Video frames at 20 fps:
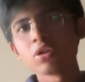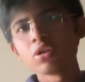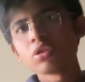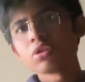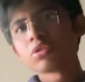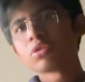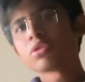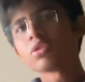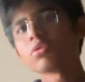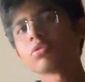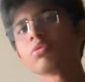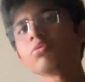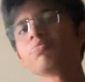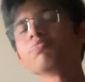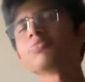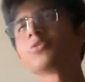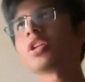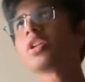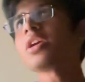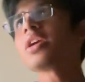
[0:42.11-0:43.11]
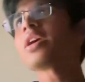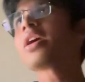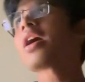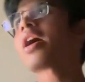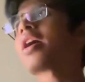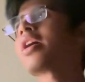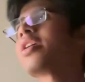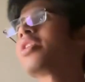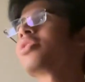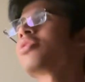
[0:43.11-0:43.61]
So today
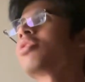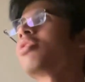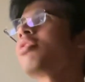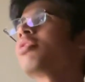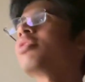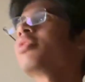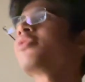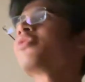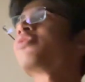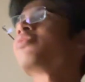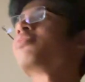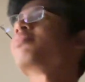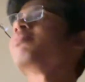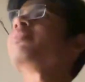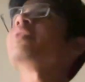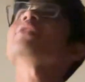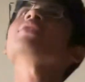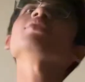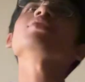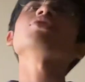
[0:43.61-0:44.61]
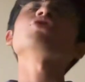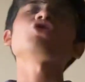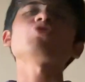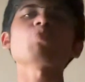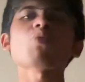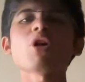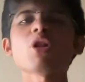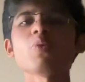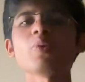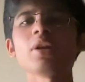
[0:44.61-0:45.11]
I thought of making a
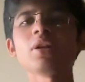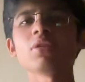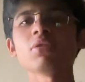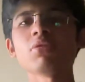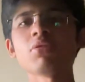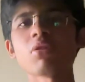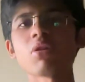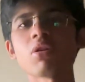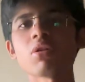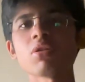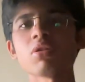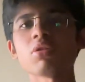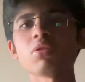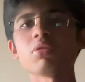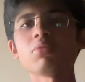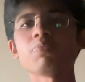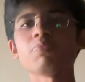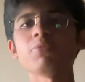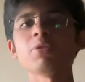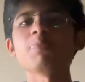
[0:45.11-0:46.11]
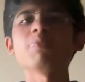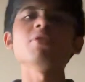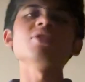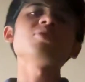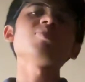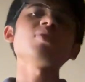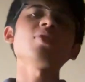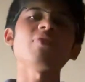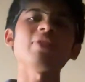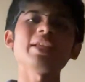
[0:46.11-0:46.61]
small video on the
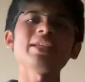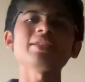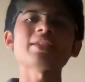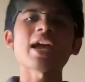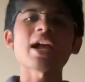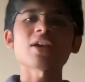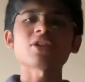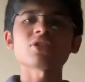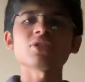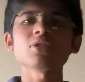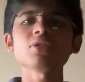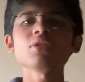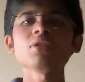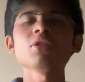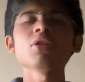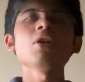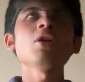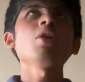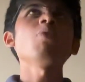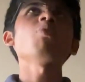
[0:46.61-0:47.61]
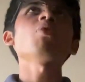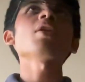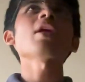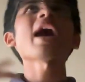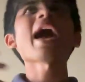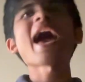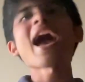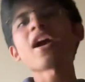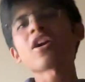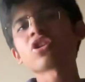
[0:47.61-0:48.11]
principle of least action, what
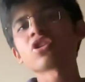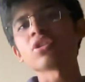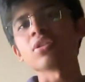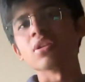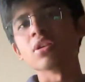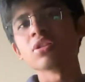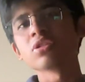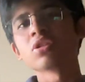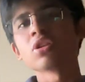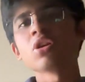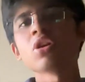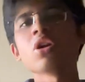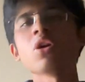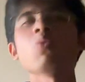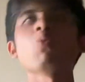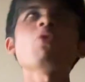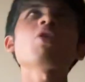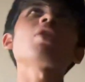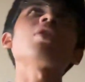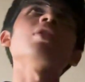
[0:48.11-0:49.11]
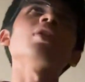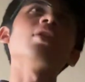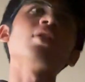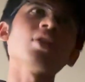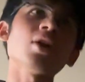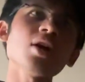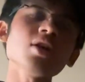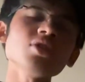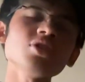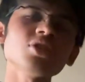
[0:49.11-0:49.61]
action is, what
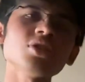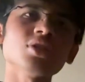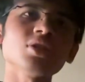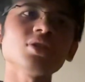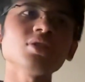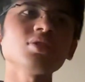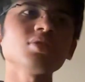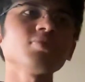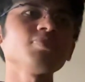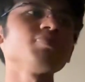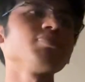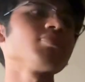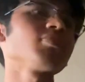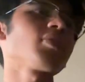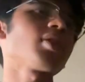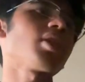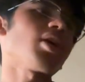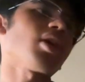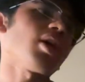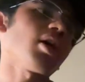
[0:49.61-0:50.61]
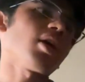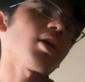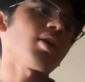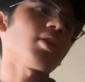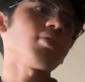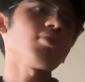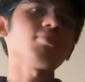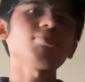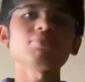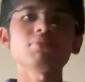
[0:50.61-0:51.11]
Lagrangian is,
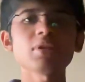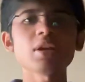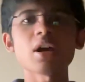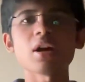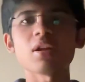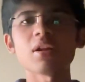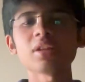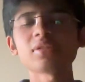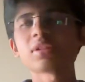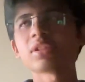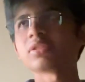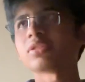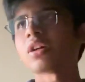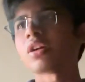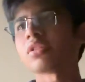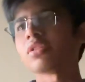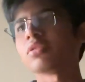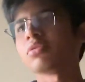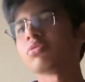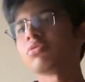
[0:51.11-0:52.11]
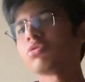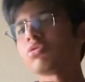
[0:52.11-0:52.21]
and yeah, let's get started.